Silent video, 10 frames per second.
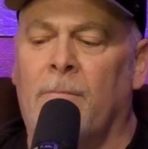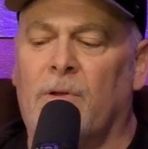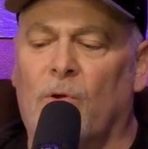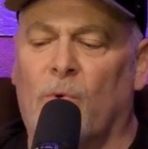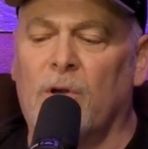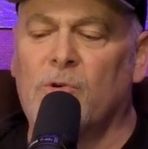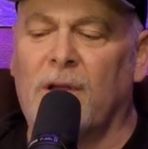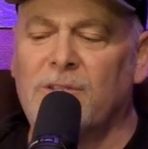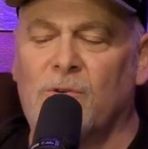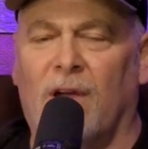But the word
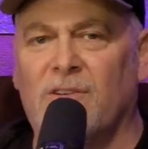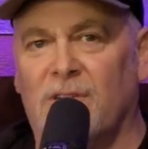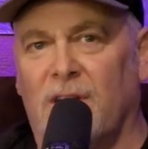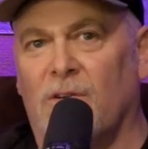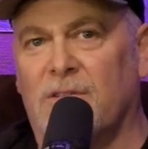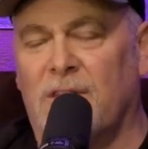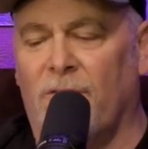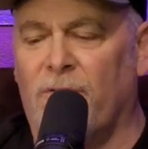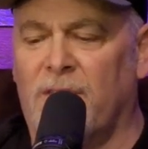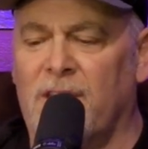transgression here is
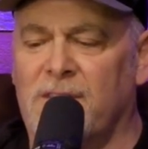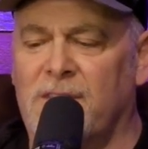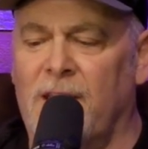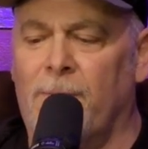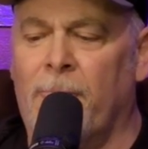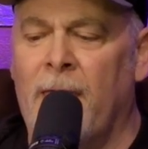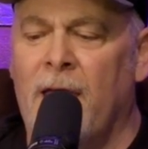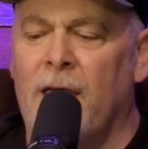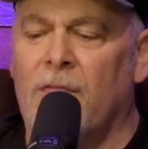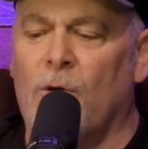different than sin.
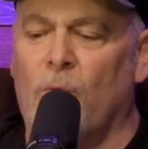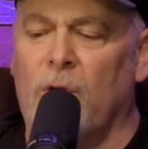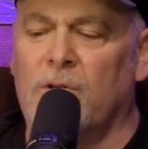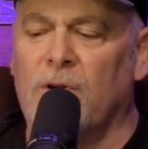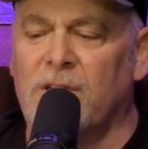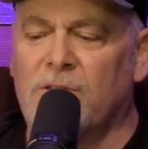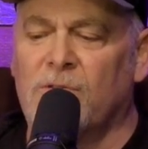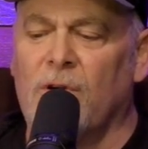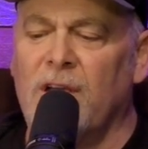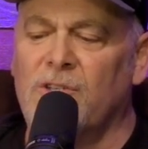The word
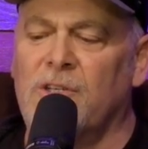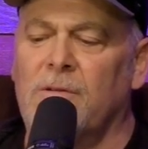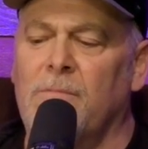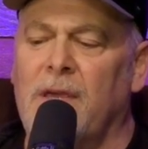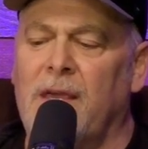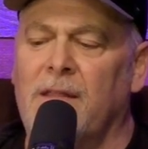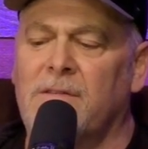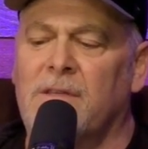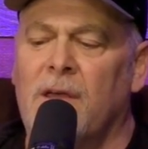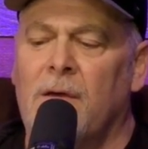transgression
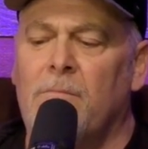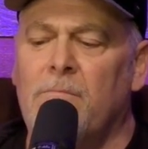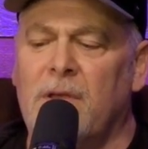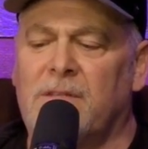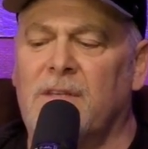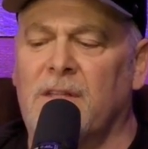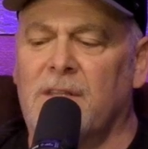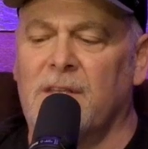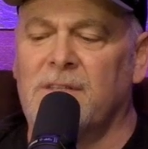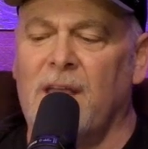means
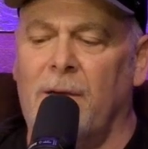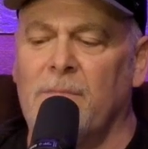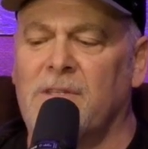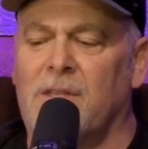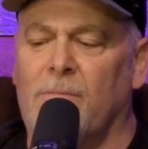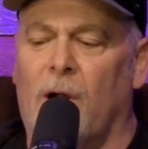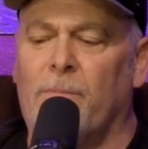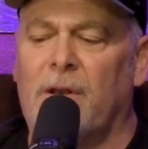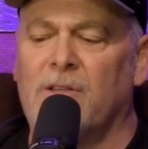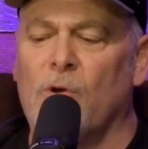it's not missing the
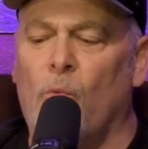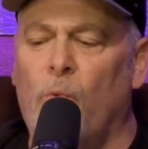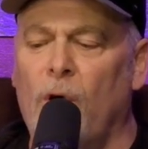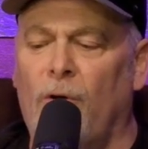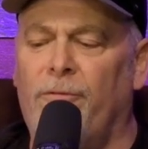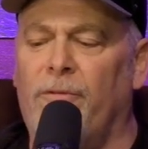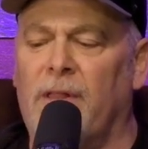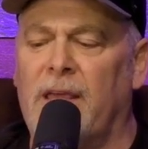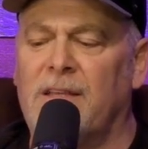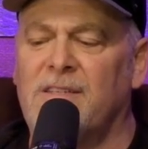mark, but it's a
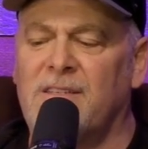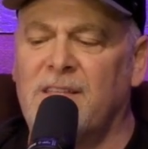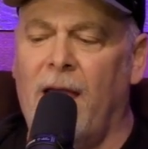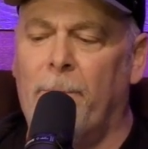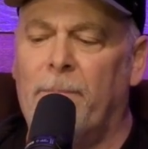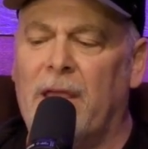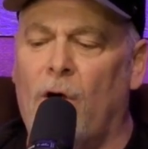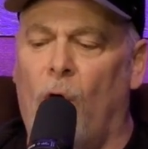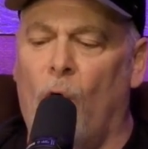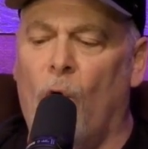willfully
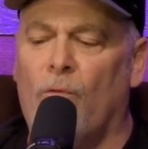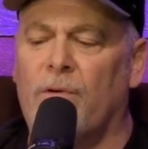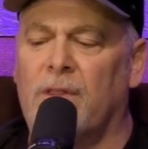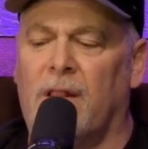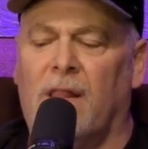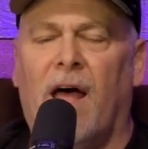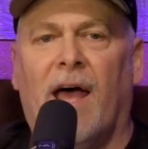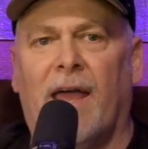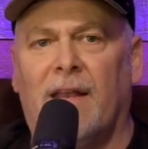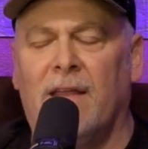stepping over the
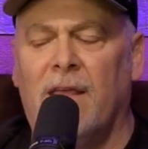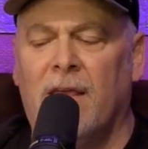line.